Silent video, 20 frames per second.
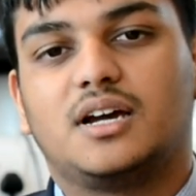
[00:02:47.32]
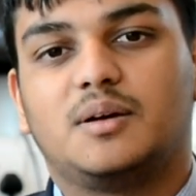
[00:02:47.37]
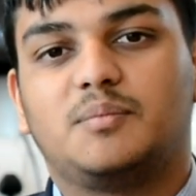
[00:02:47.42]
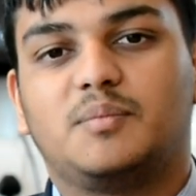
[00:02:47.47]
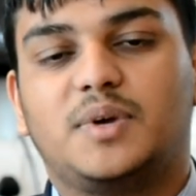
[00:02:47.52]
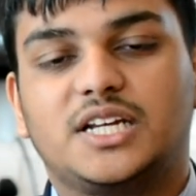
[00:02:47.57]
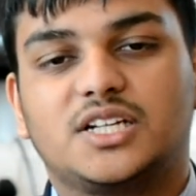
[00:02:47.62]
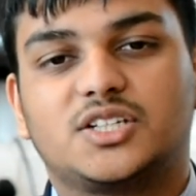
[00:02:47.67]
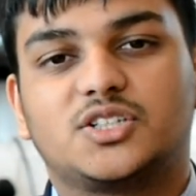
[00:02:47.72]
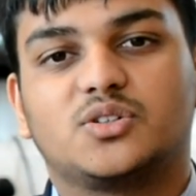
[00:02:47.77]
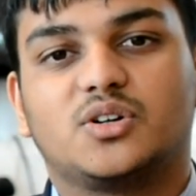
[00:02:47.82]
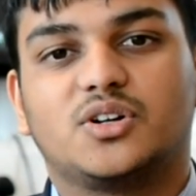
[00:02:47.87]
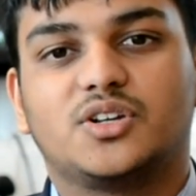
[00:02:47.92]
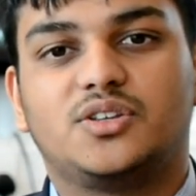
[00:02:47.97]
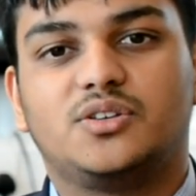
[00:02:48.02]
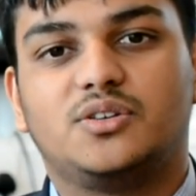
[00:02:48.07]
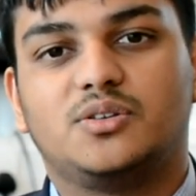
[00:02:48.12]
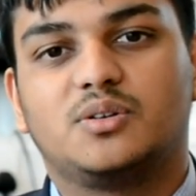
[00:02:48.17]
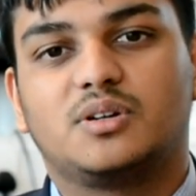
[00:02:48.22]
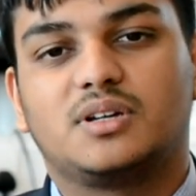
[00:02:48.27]
make sure
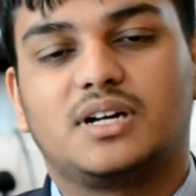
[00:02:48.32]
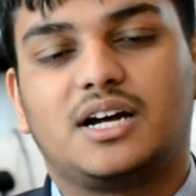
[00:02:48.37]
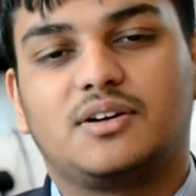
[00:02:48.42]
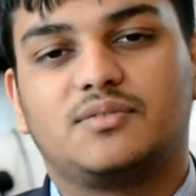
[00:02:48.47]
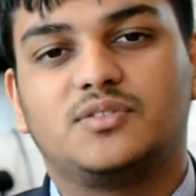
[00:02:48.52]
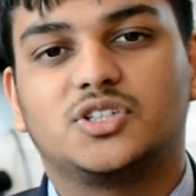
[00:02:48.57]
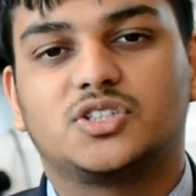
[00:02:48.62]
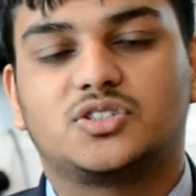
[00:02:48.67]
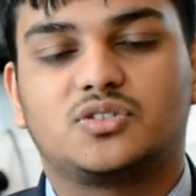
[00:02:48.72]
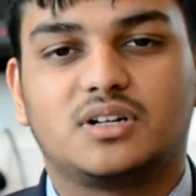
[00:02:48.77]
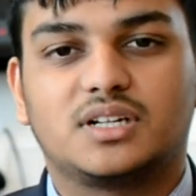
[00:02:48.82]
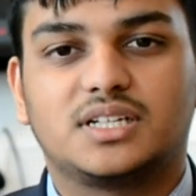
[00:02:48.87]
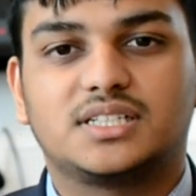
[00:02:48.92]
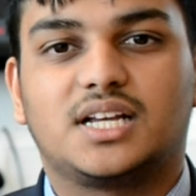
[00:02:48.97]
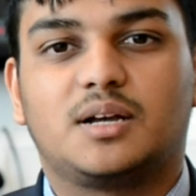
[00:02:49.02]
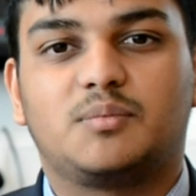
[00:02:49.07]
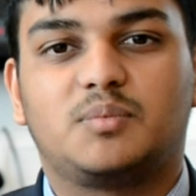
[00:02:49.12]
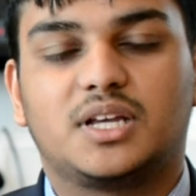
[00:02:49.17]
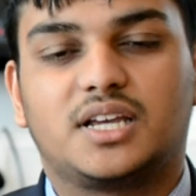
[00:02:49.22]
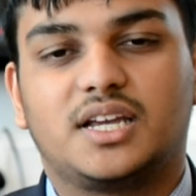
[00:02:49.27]
you have the strongest
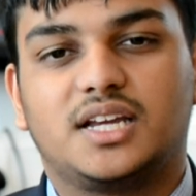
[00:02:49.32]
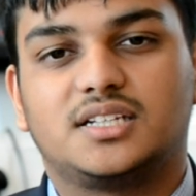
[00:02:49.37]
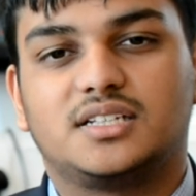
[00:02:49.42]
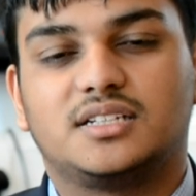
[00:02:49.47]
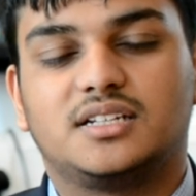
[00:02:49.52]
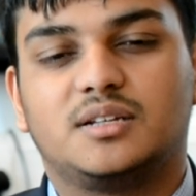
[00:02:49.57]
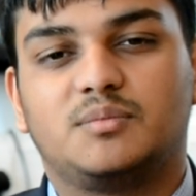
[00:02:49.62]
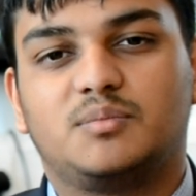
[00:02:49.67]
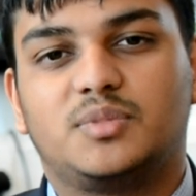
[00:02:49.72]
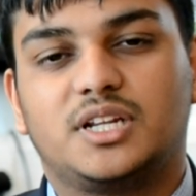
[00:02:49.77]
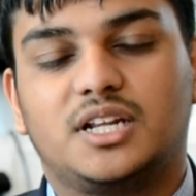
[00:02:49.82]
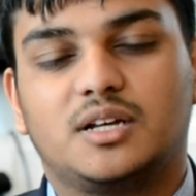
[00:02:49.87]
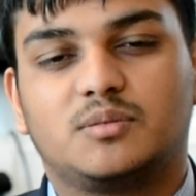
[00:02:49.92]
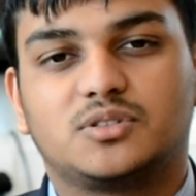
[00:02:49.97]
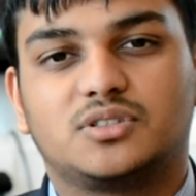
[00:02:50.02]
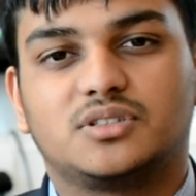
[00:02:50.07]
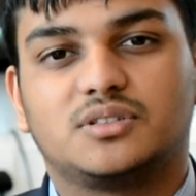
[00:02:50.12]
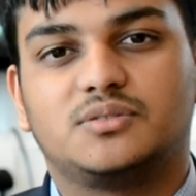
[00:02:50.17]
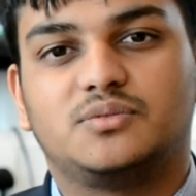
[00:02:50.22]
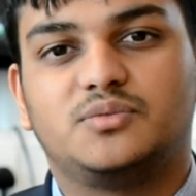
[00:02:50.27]
application in being
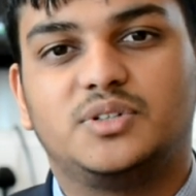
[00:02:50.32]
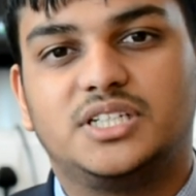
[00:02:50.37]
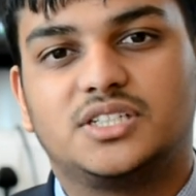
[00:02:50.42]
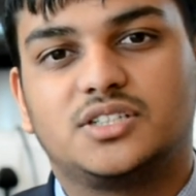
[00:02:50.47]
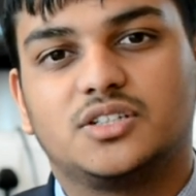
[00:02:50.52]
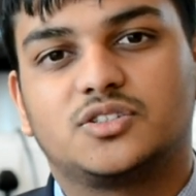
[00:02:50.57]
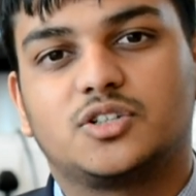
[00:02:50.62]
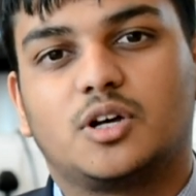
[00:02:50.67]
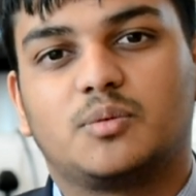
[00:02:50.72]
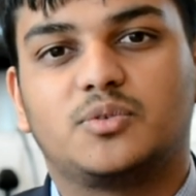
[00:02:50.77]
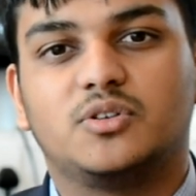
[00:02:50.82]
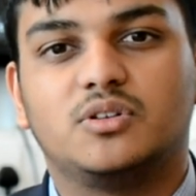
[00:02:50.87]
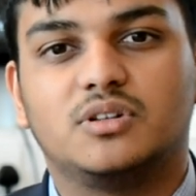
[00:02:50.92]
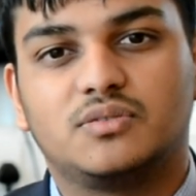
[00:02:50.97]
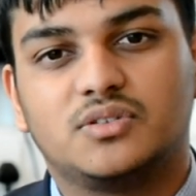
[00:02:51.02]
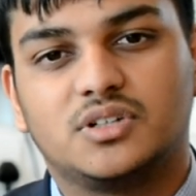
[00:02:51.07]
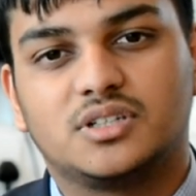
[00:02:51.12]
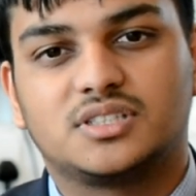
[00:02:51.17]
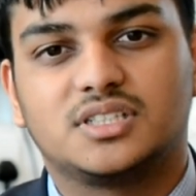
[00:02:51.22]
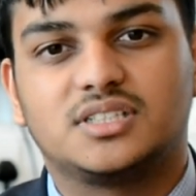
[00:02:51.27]
able to reach the top
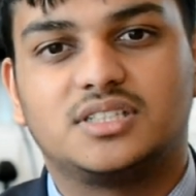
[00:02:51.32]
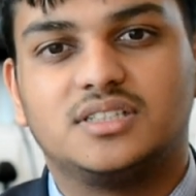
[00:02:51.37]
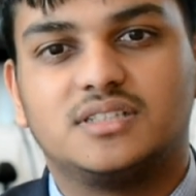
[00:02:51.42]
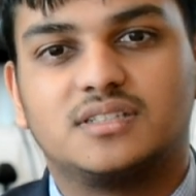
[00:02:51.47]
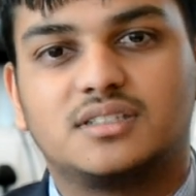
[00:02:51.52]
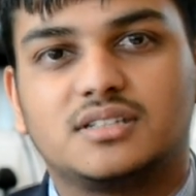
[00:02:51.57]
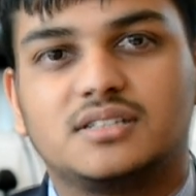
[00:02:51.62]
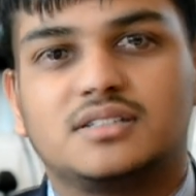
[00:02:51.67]
universities.